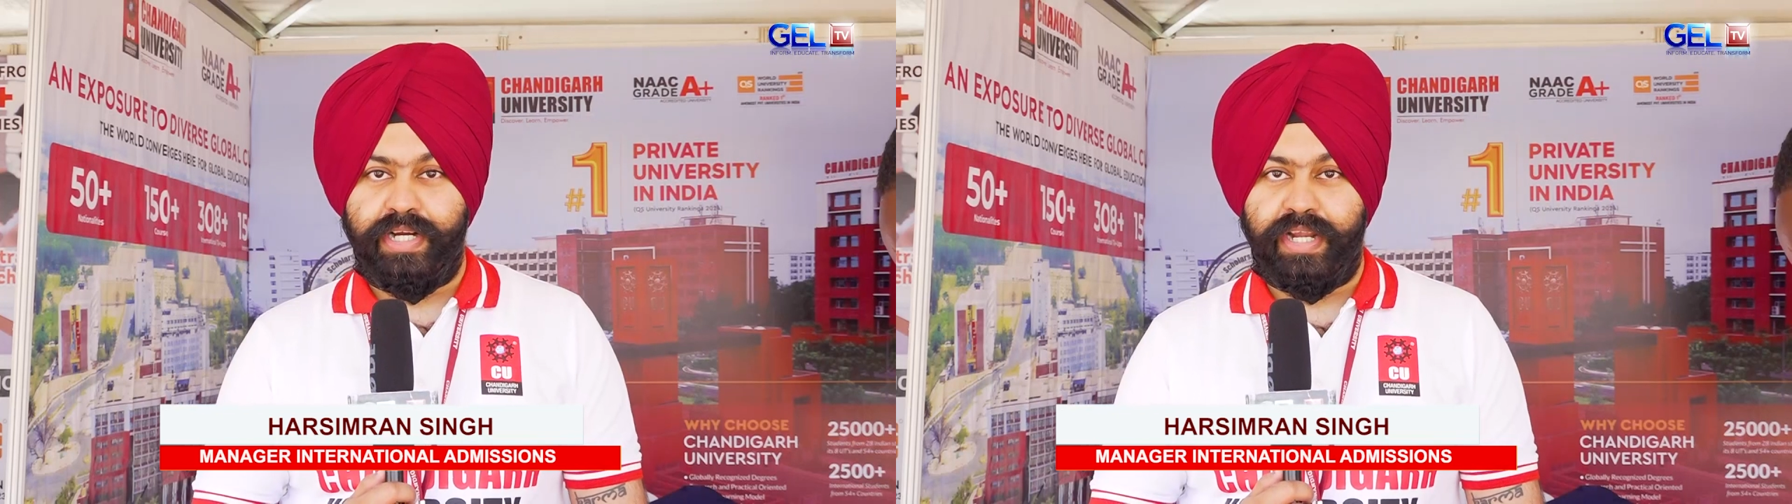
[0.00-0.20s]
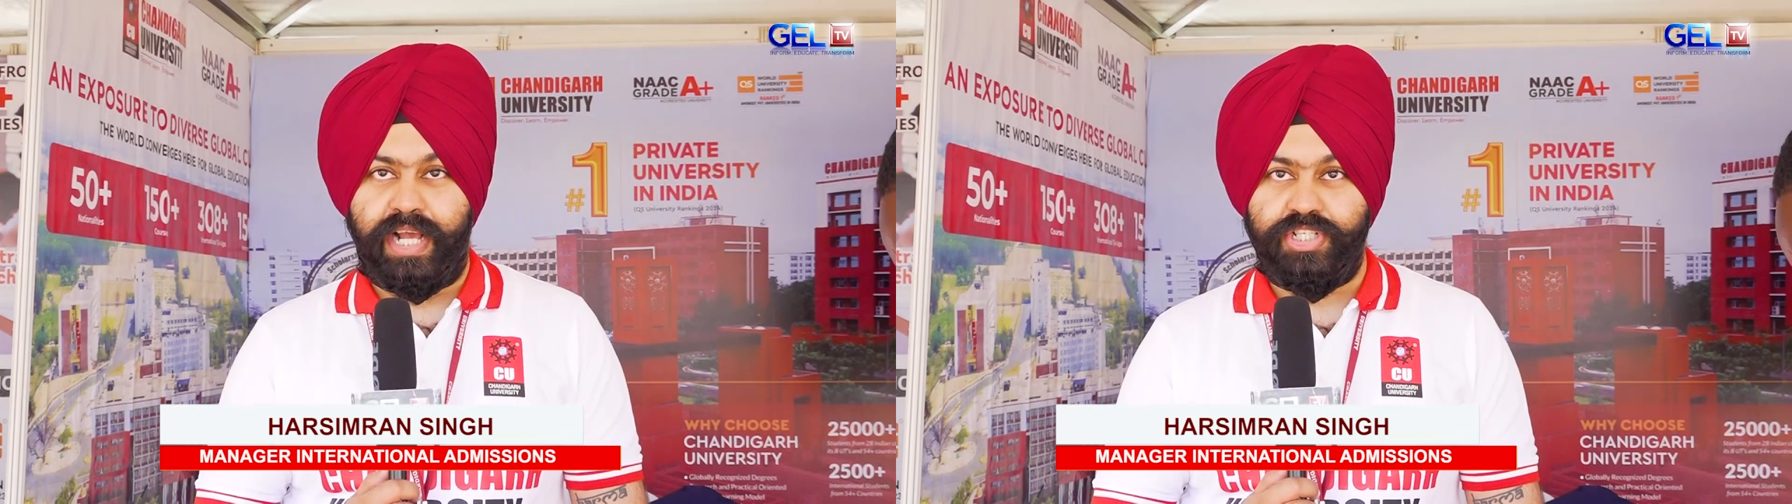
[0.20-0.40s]

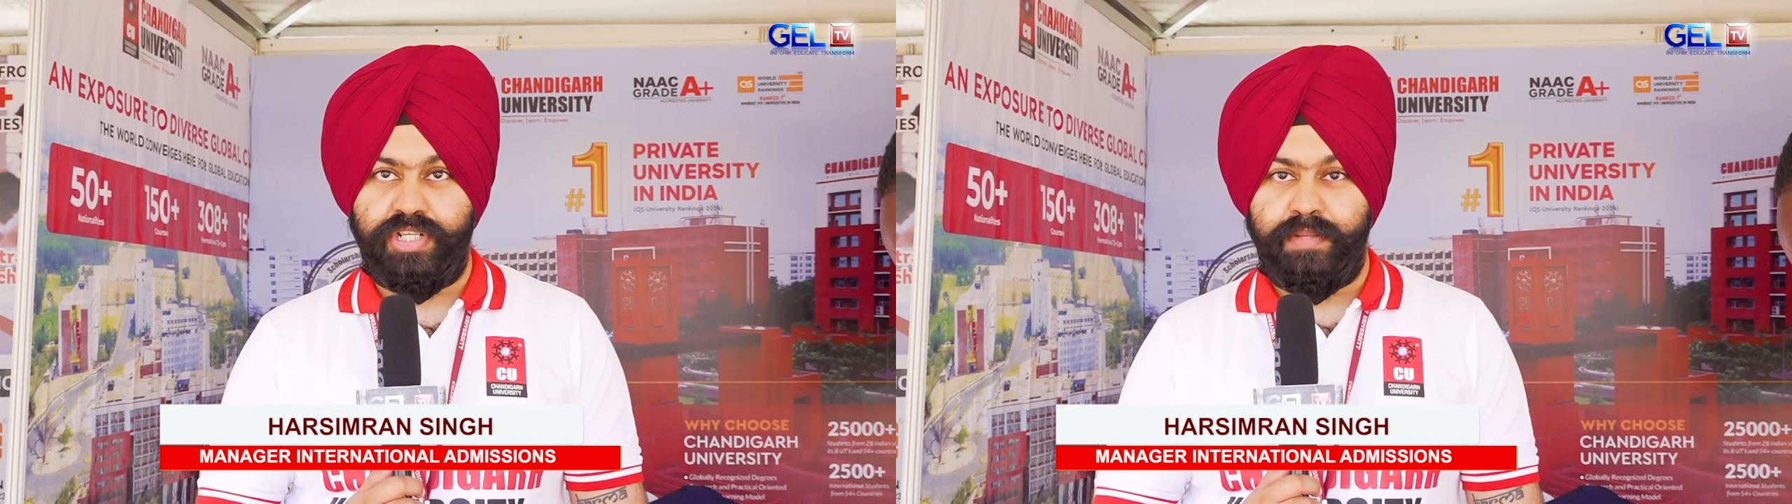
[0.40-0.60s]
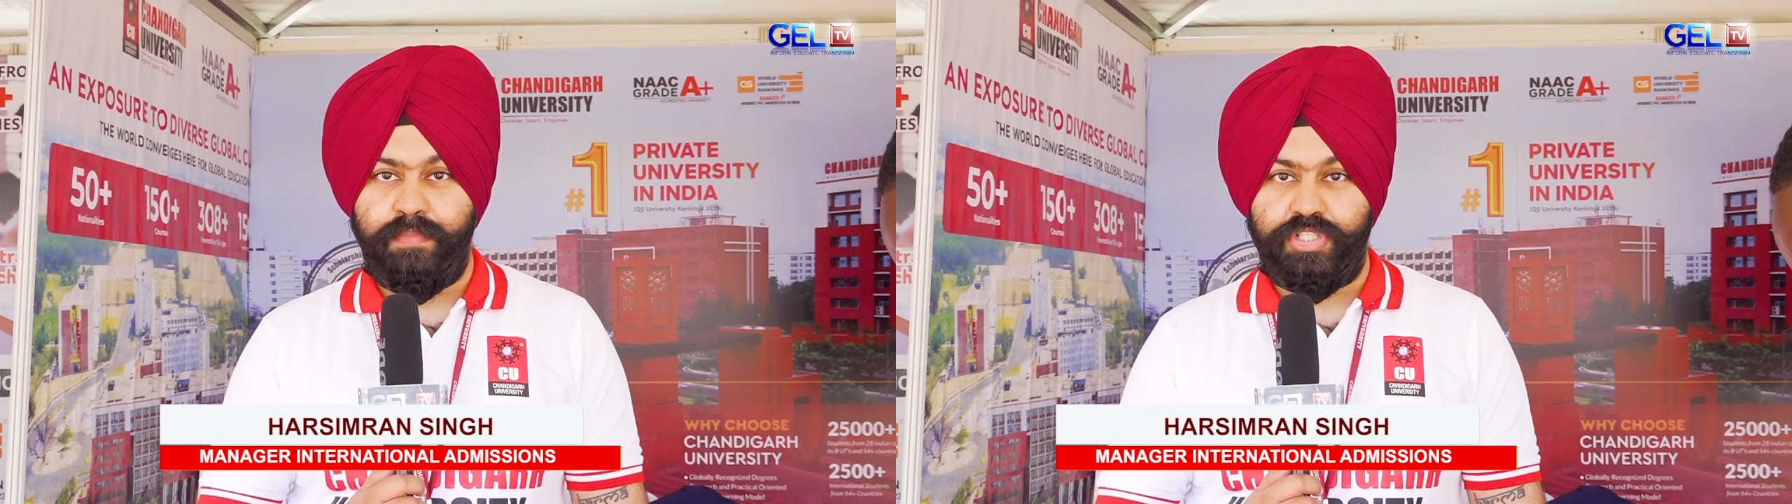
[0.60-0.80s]

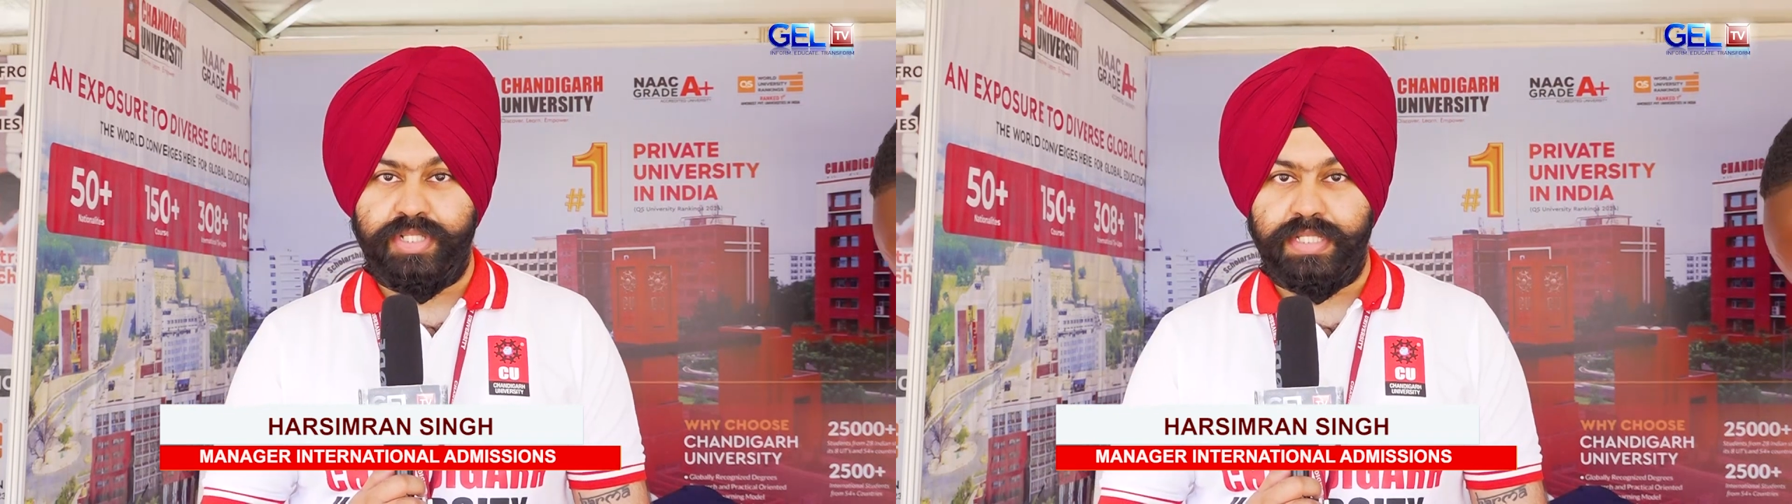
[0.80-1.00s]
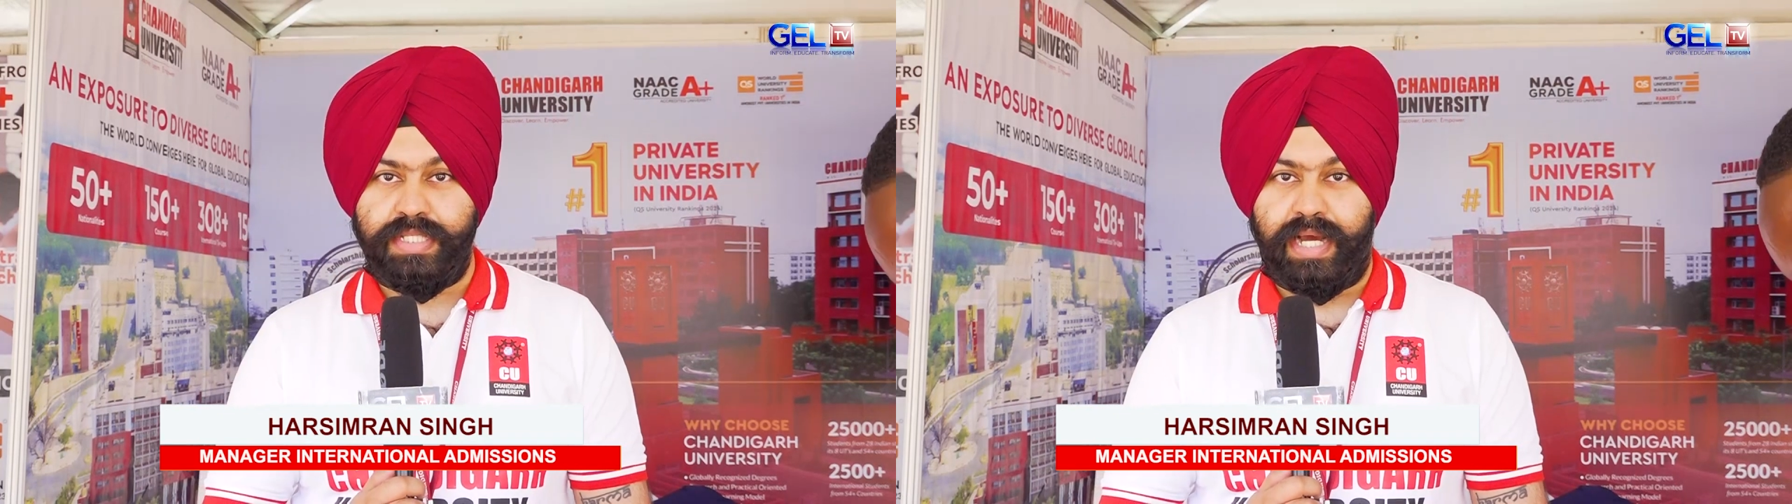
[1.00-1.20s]
international admissions